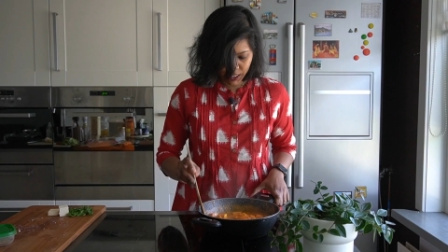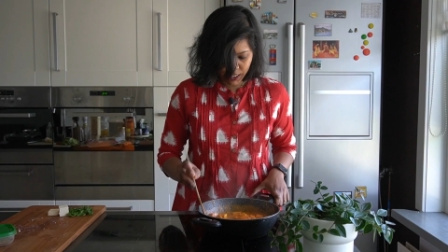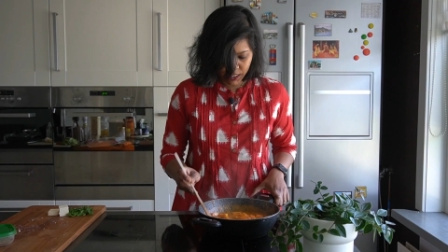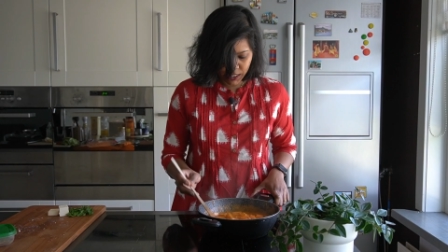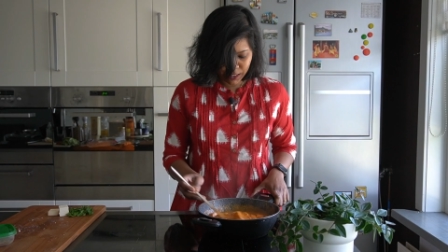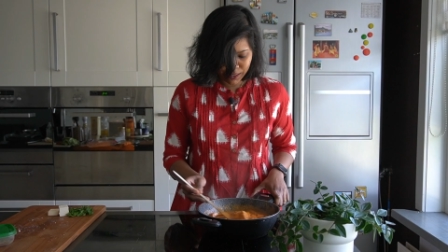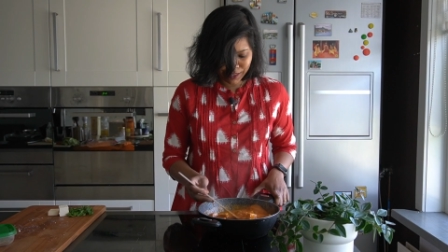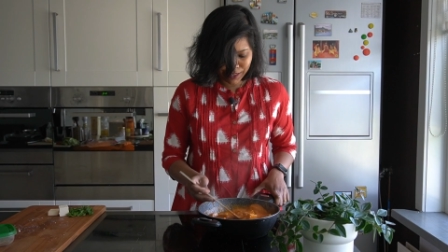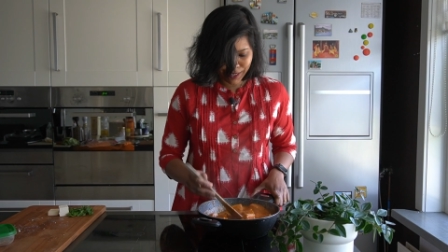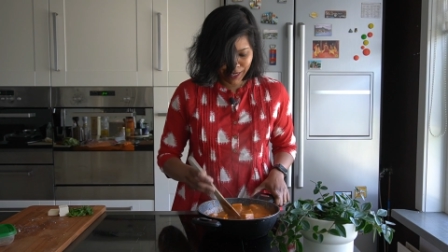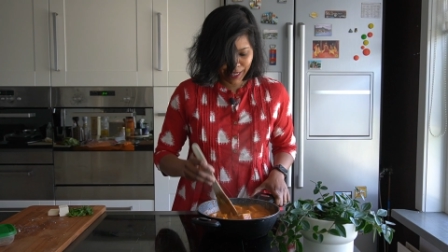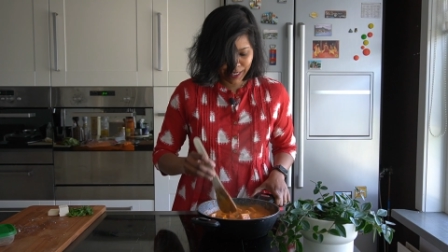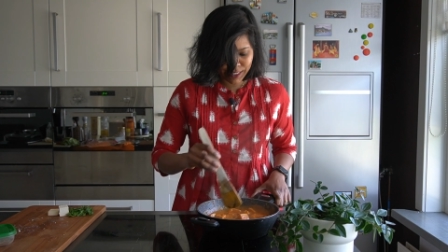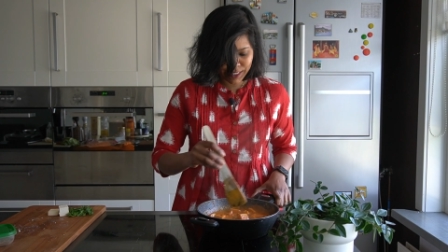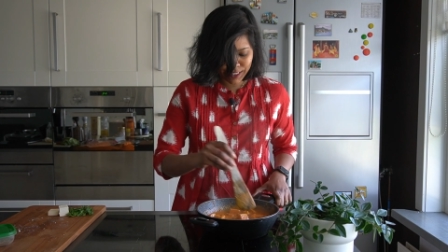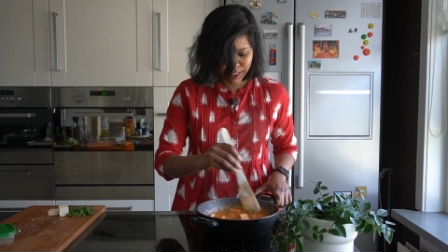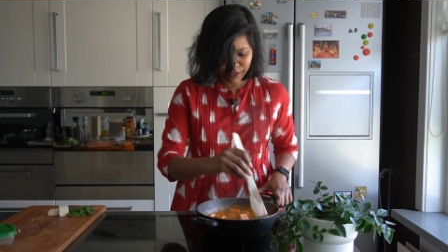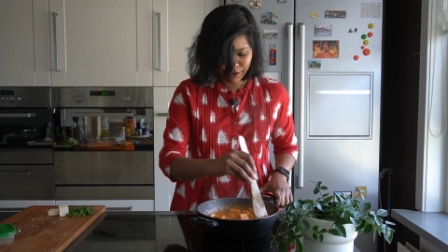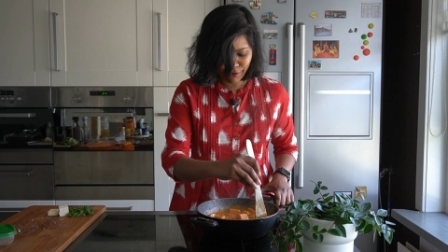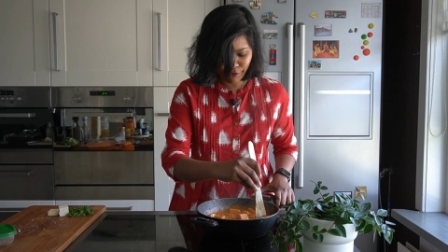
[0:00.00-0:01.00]
and in the
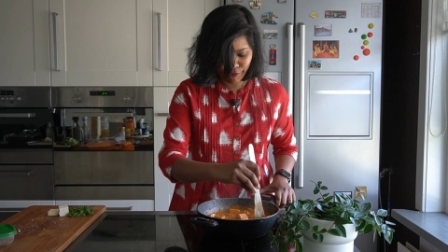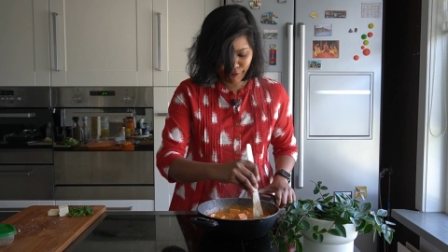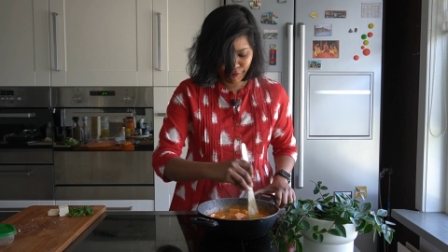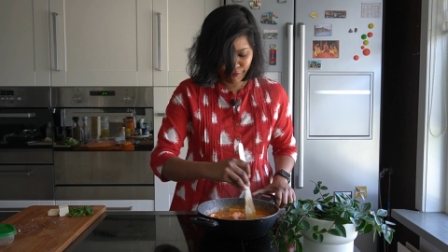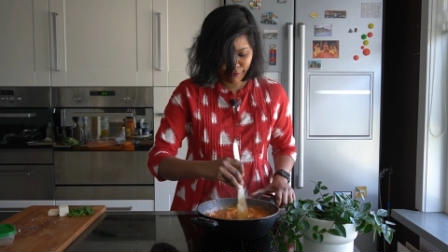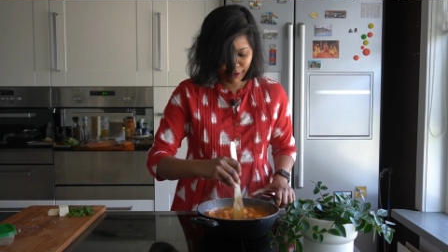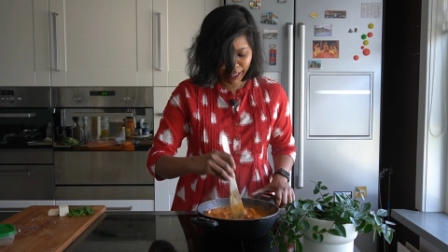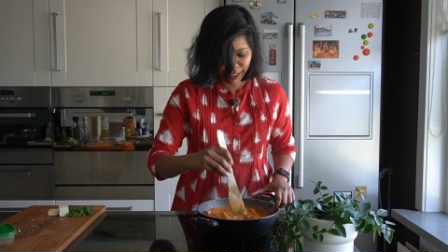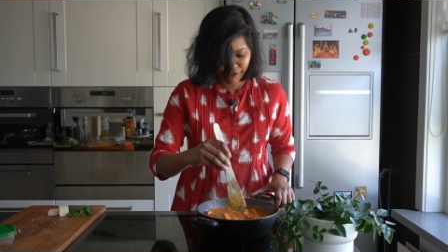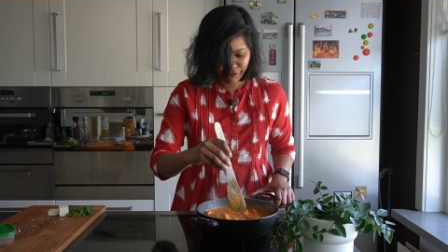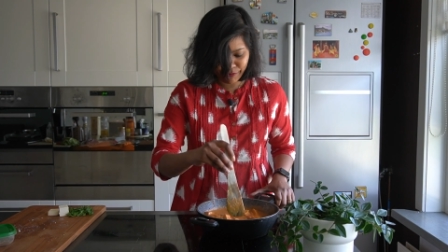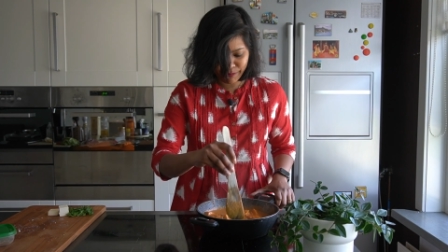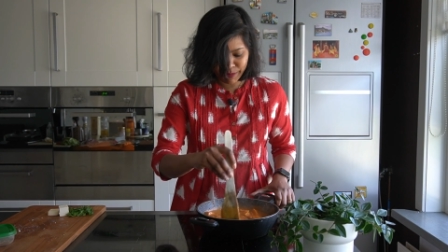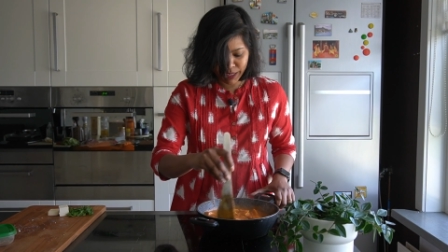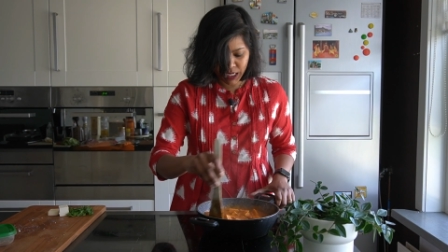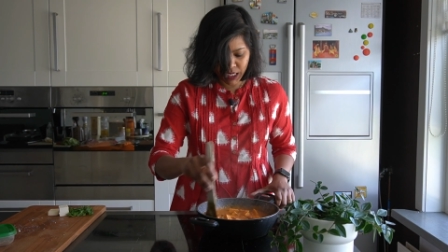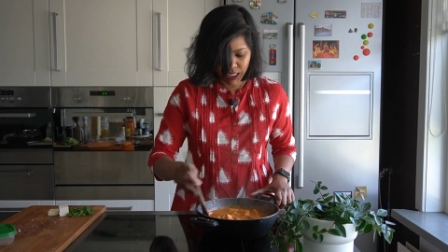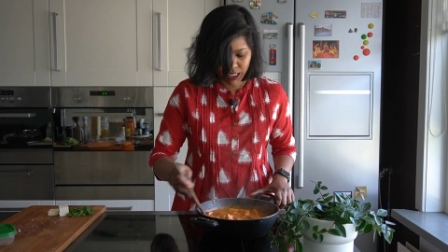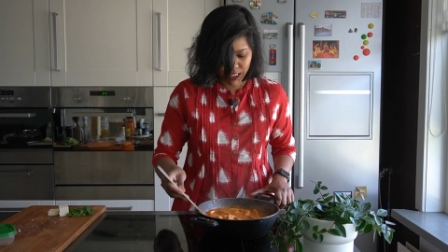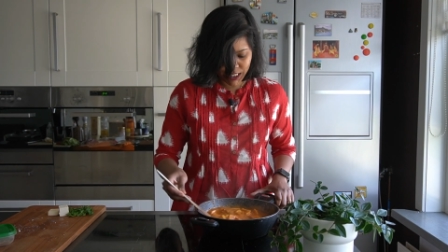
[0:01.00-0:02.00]
next 5
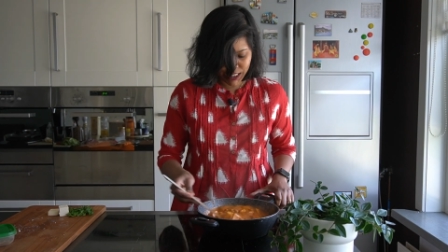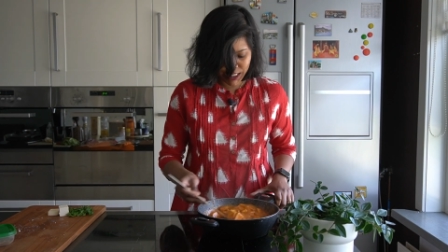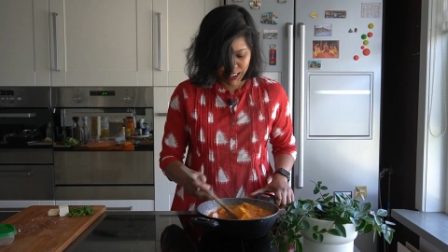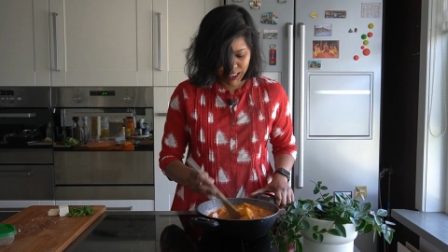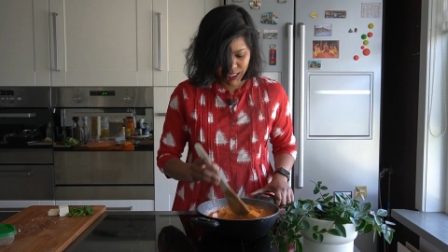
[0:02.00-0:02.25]
minutes